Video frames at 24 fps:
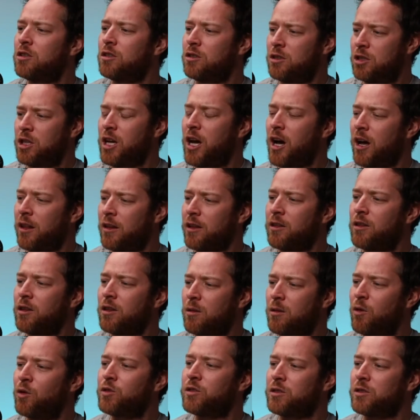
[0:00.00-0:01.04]
Yeah, I think they're the
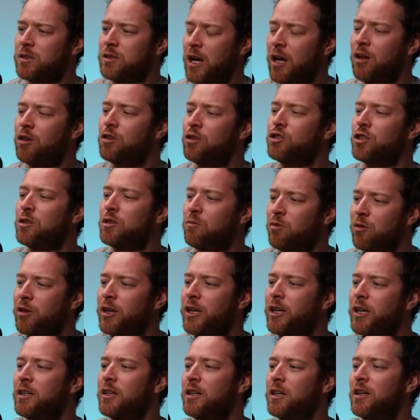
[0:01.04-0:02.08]
most intelligent
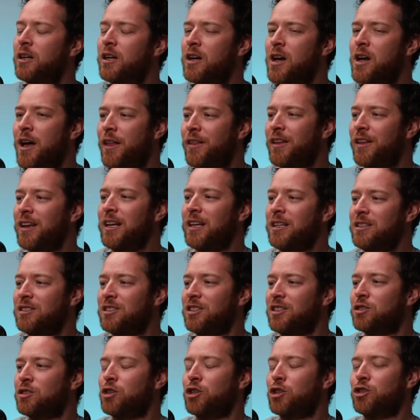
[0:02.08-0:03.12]
breed and the
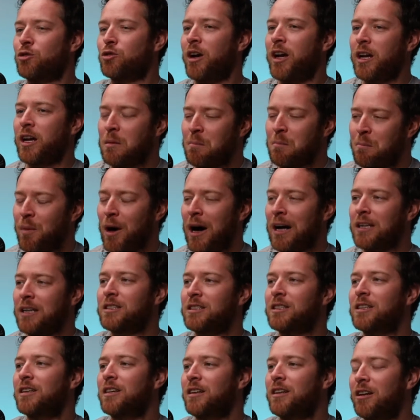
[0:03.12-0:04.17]
easiest to train, but
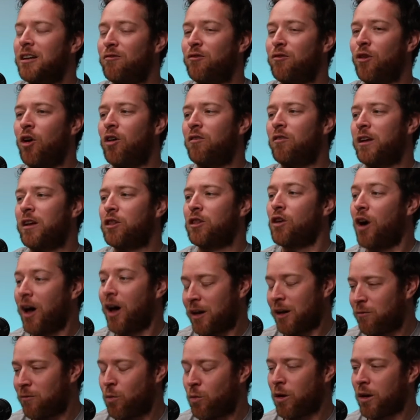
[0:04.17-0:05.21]
involve a lot
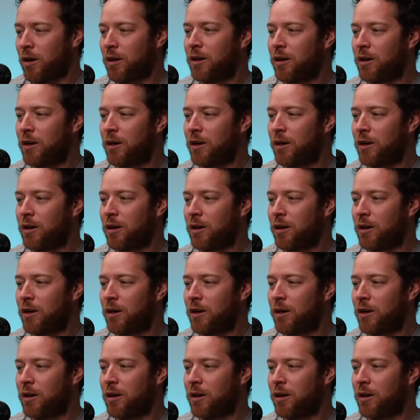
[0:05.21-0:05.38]
of work.